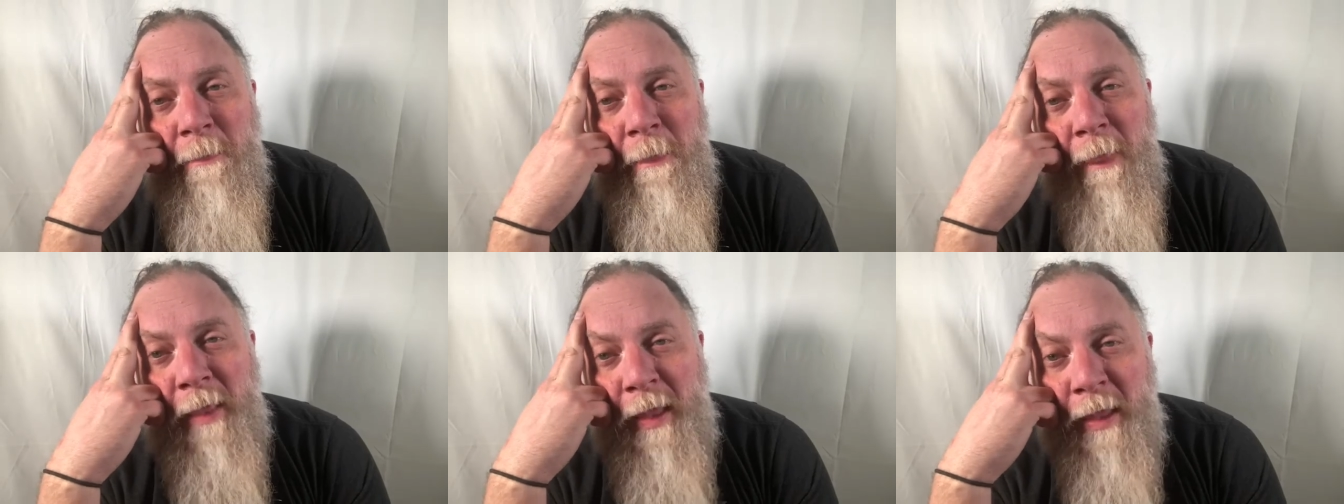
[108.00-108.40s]

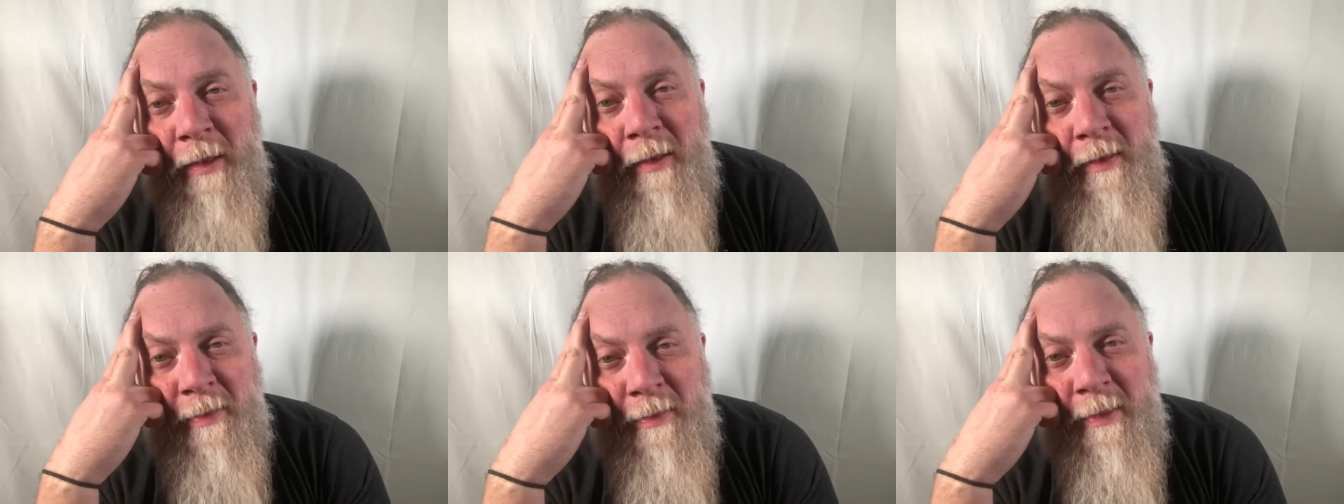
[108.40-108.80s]

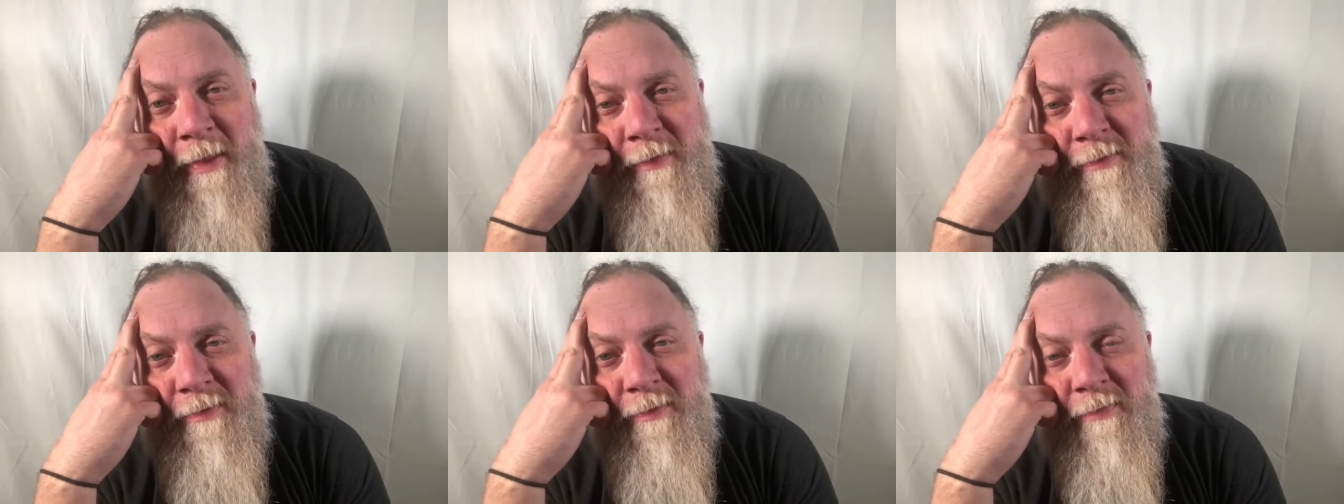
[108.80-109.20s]
in
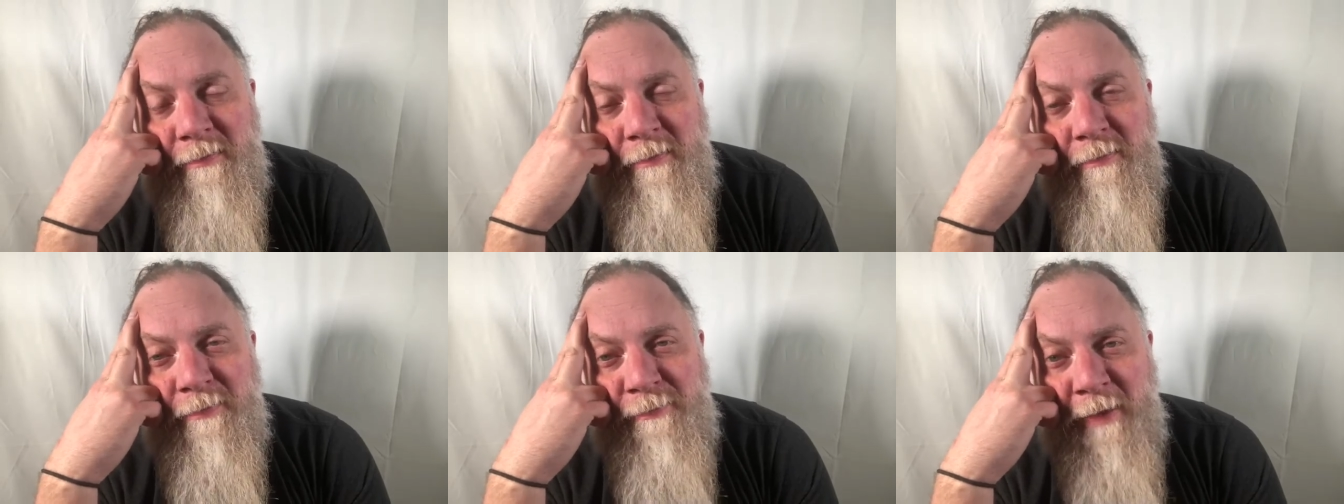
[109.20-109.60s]
this
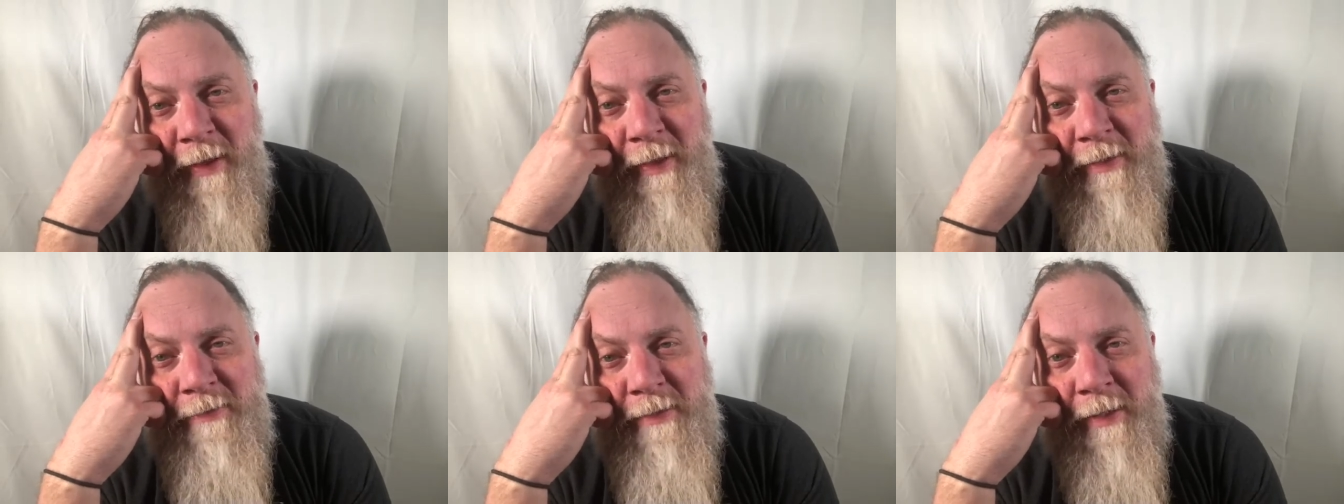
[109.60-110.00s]

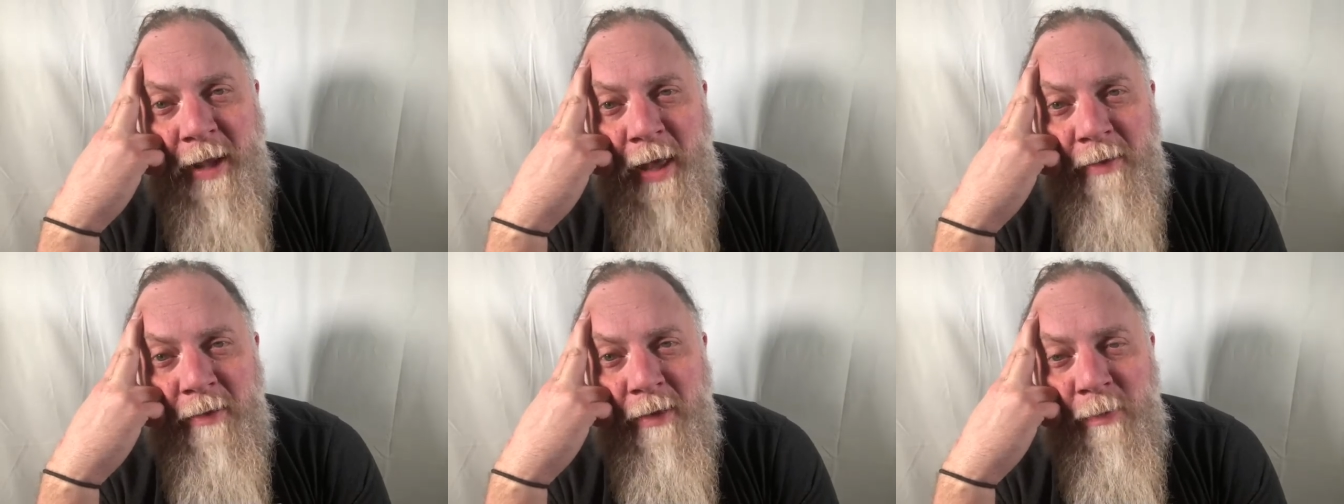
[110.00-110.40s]
phalanx
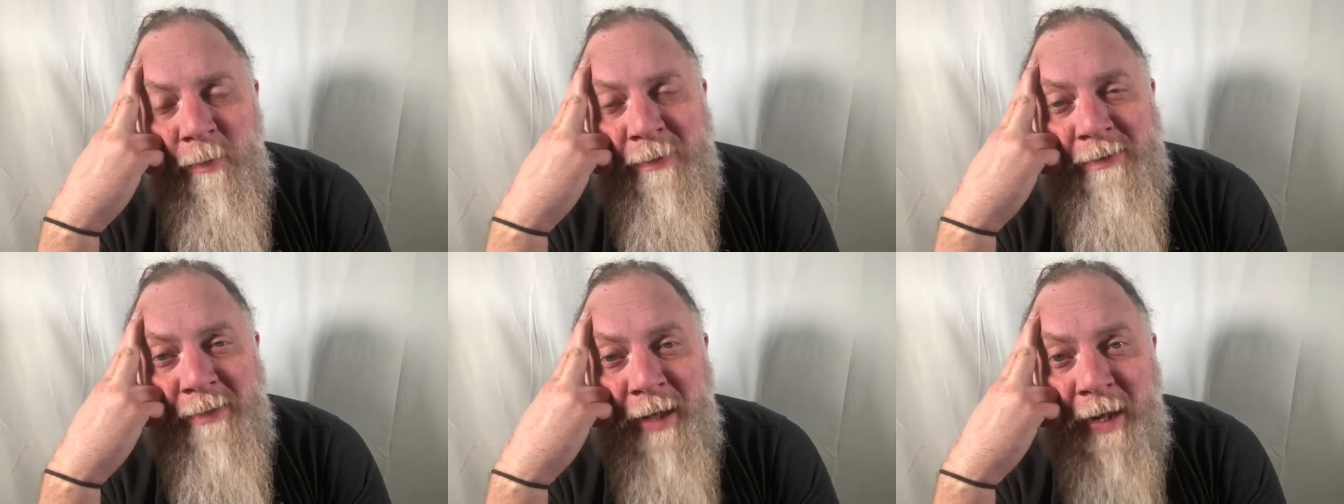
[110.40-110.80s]
together. And
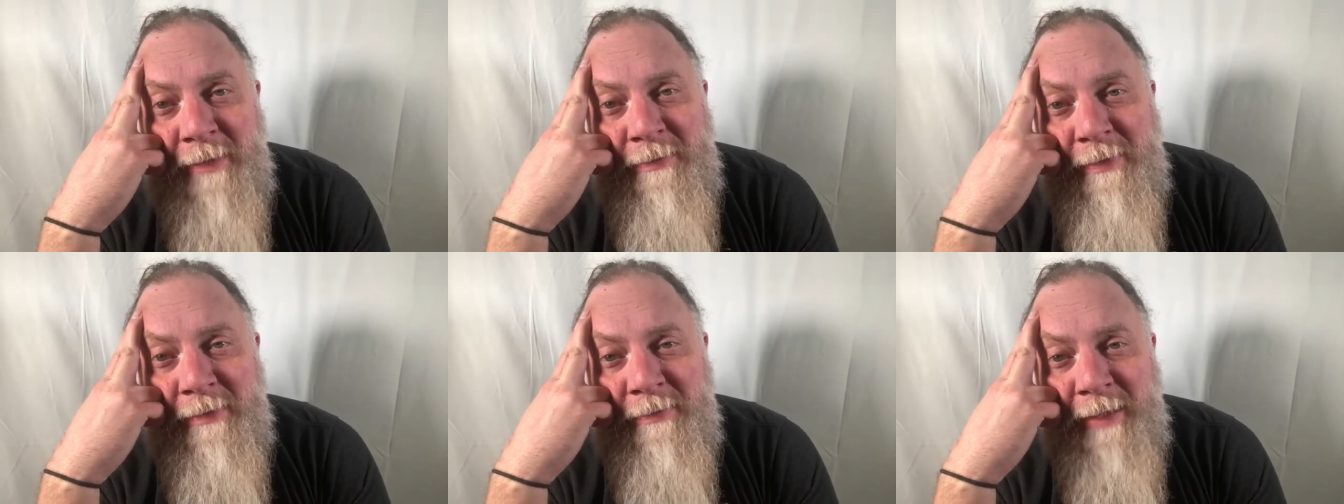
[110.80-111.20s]
what's
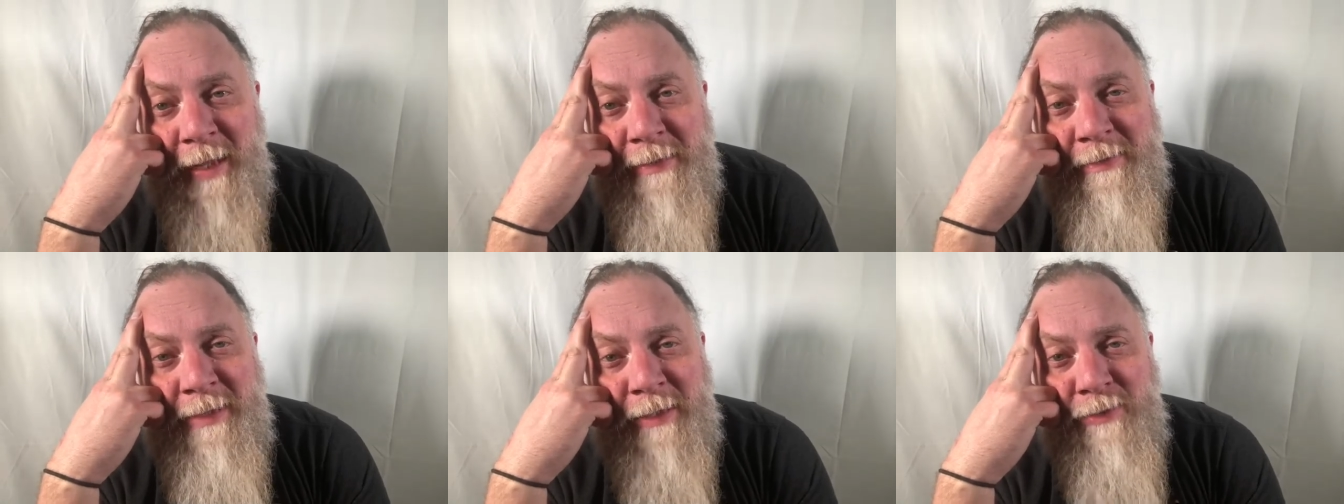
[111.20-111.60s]
nice is
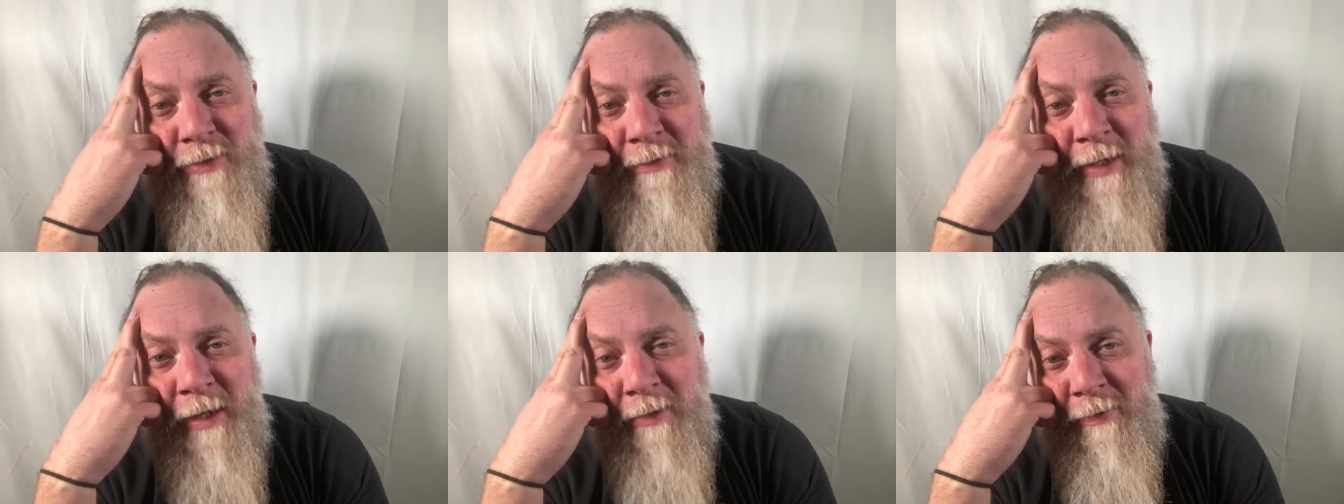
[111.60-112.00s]
it's not
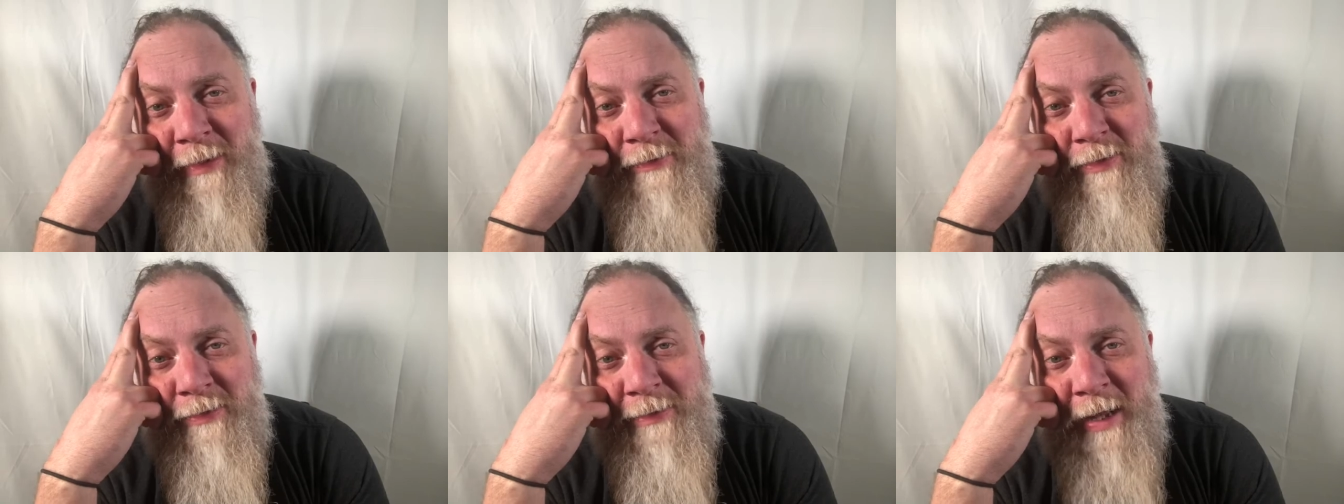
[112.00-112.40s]
just
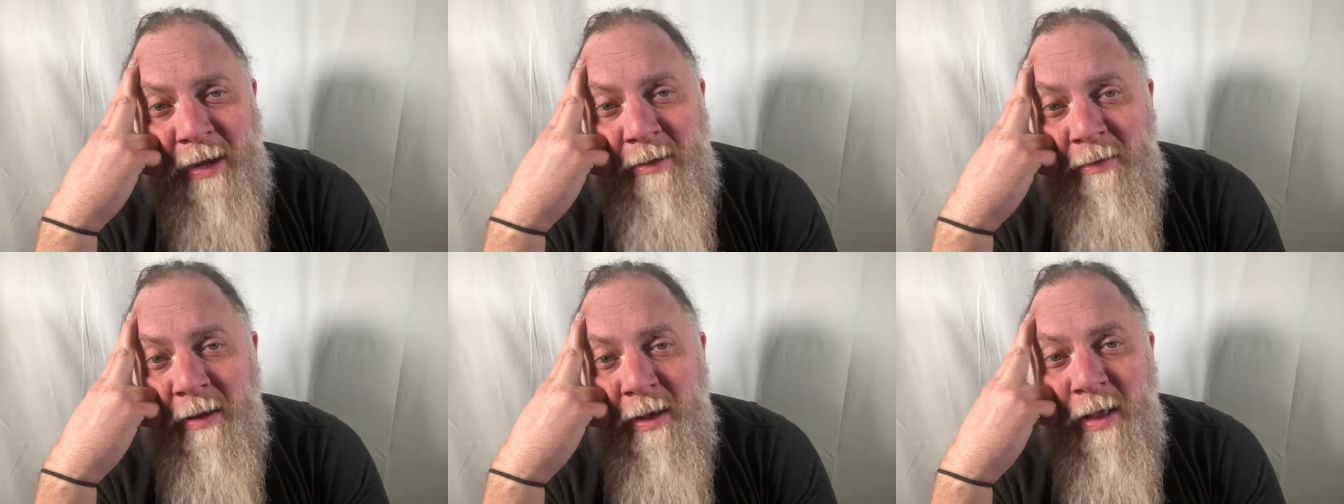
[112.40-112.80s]
hairdressers
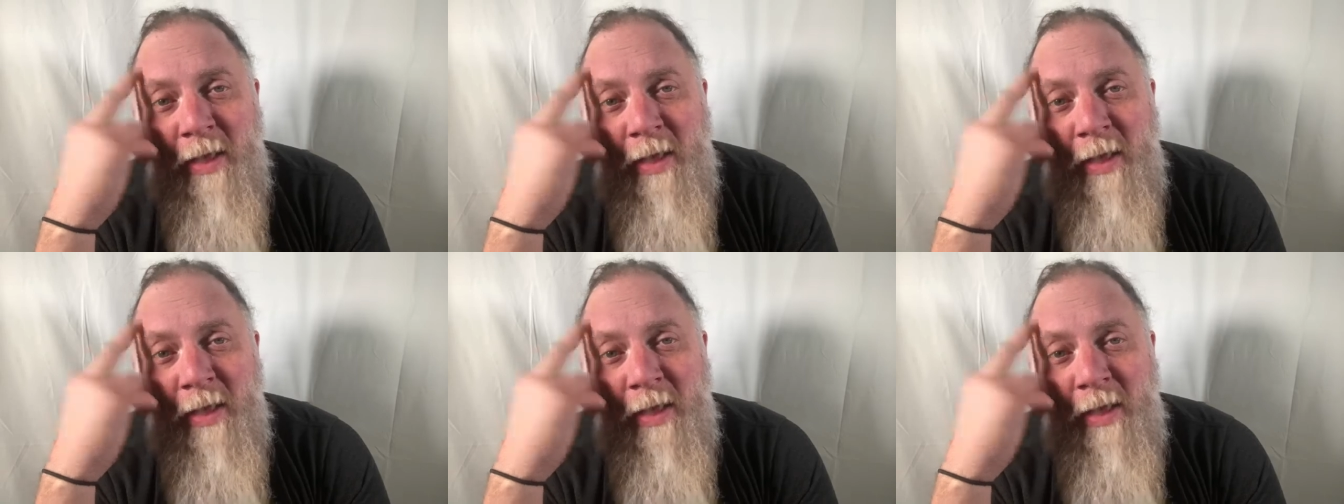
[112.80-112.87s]
now.